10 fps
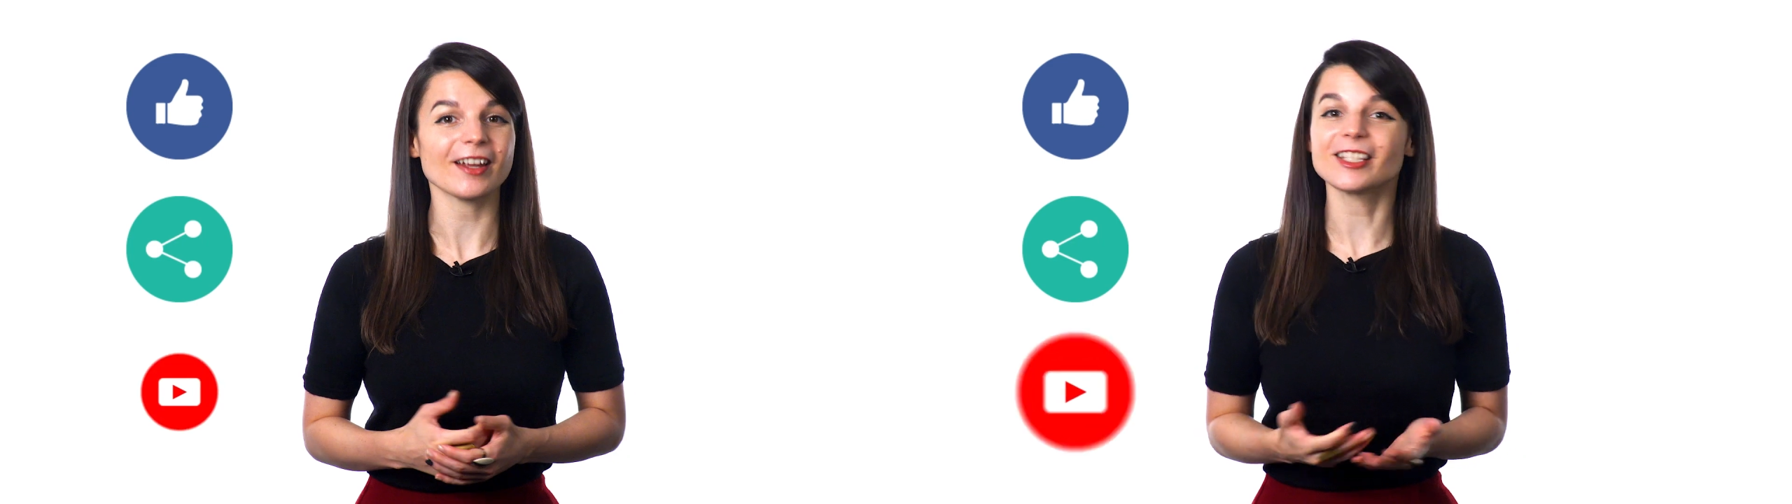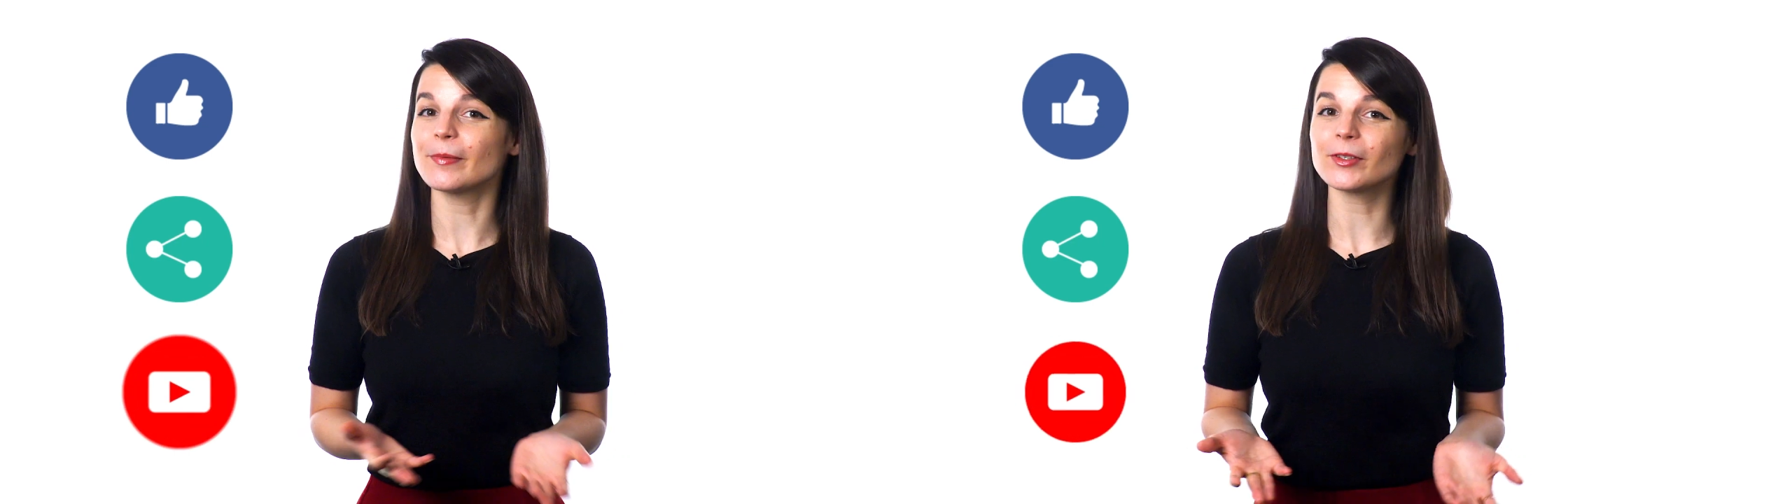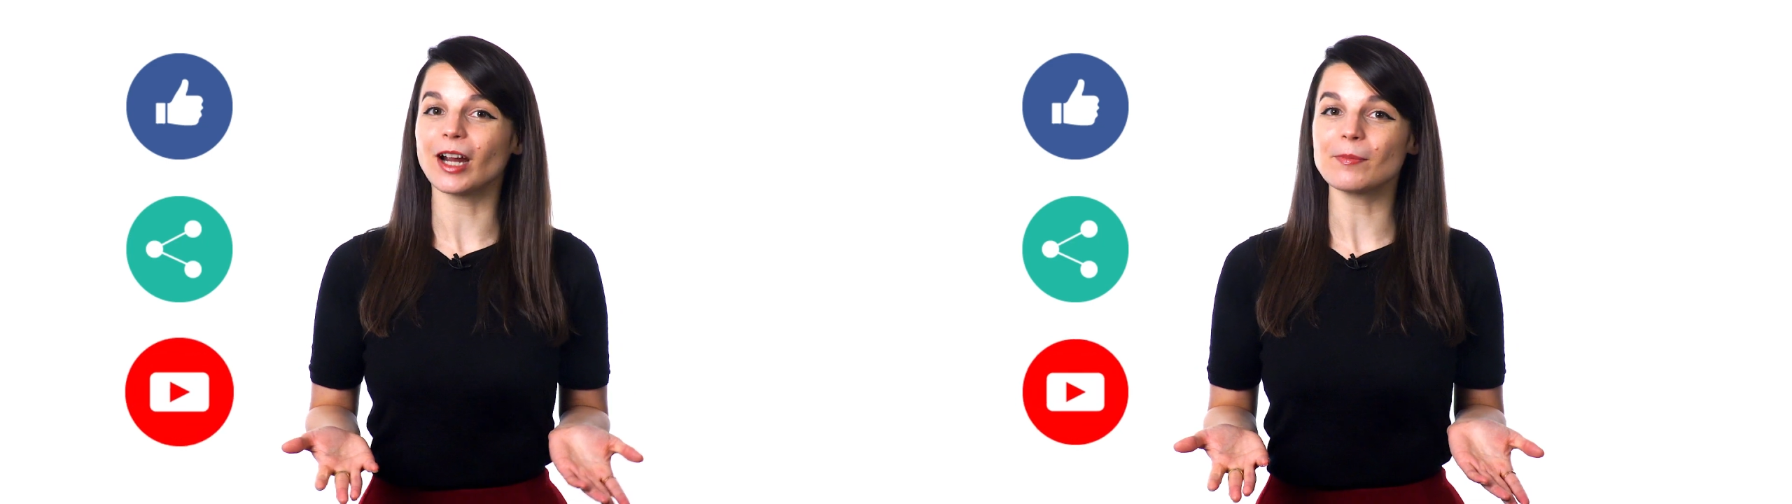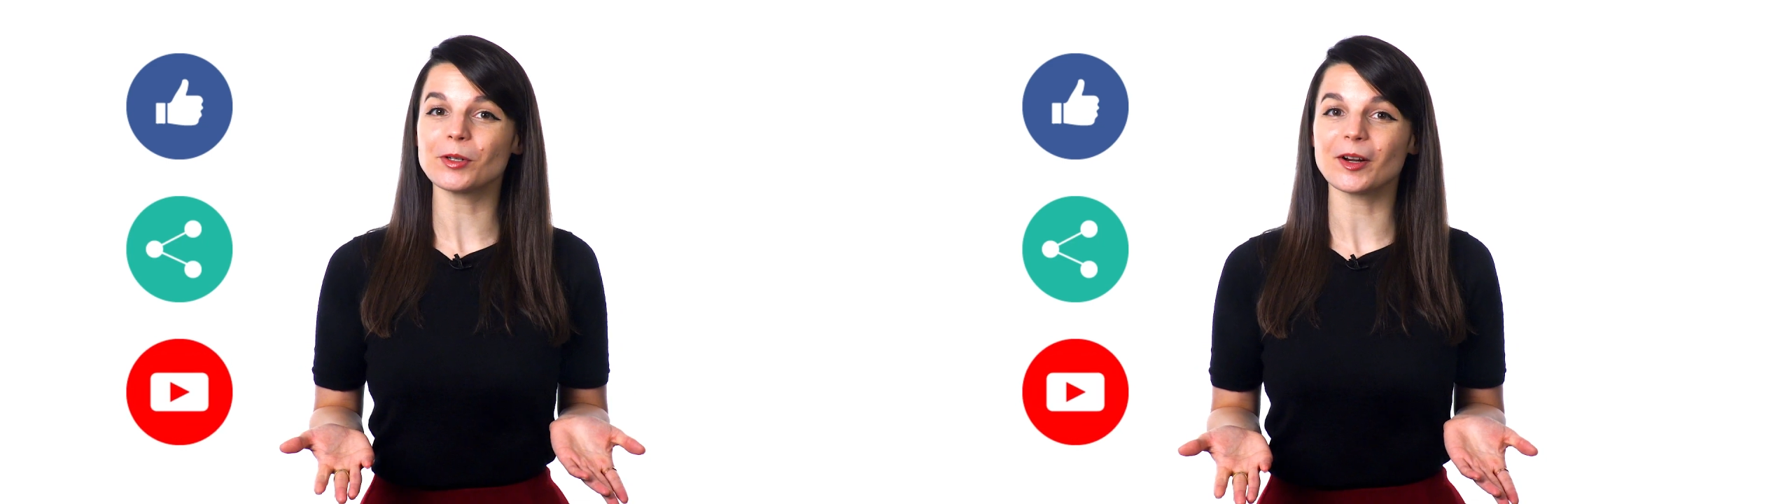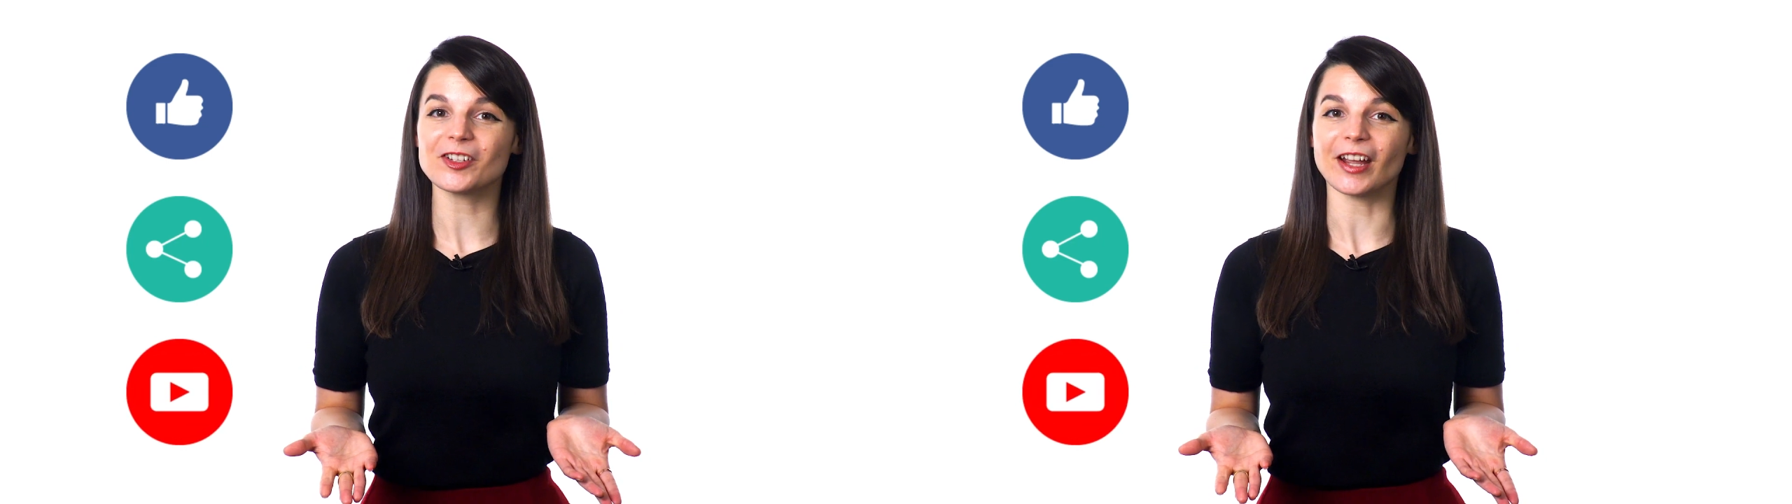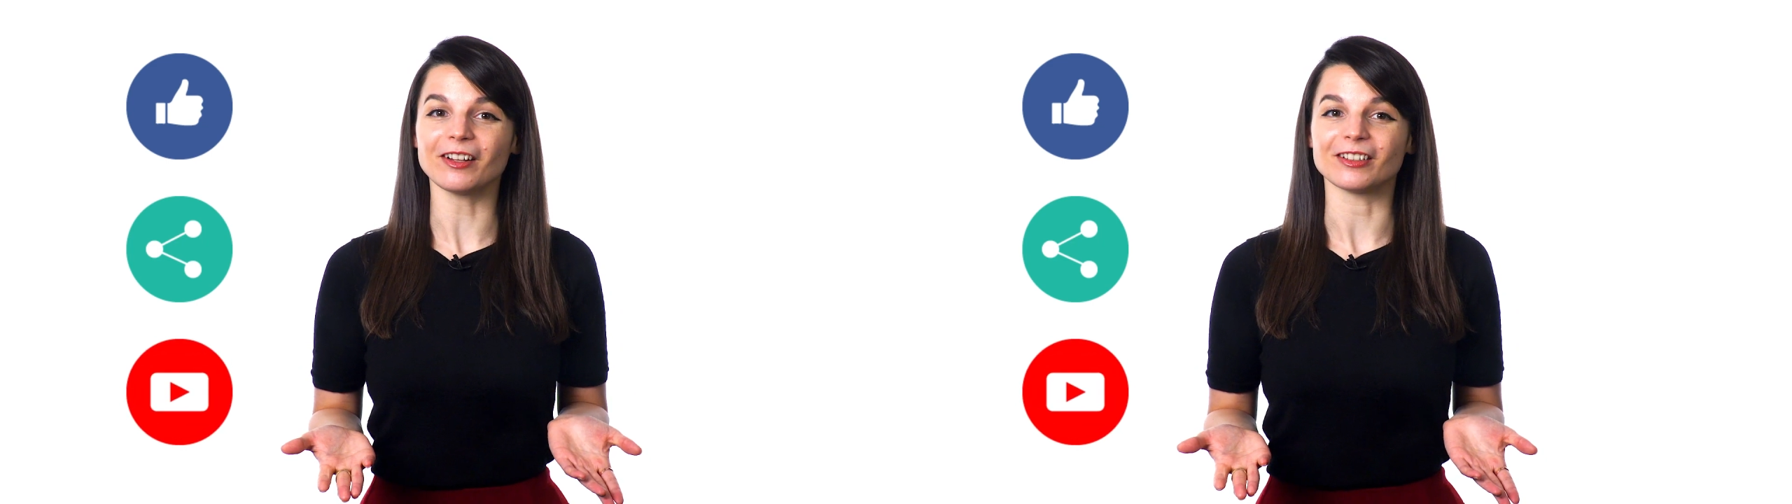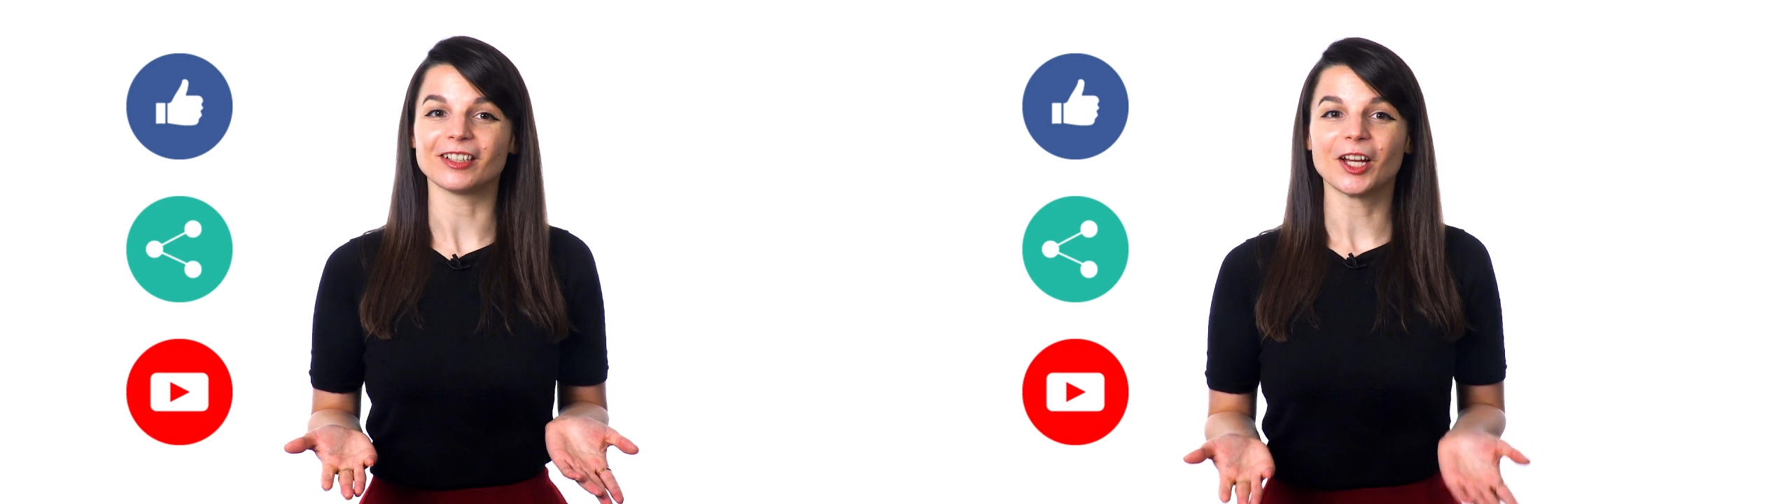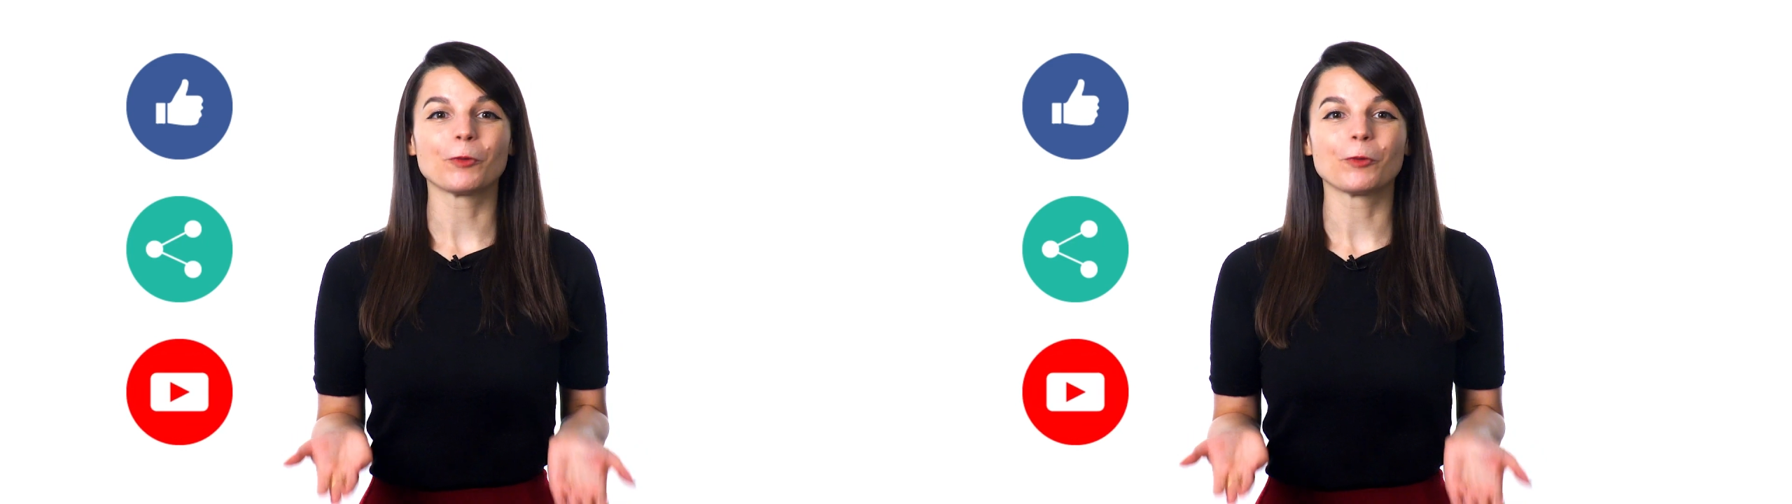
and subscribe to our channel.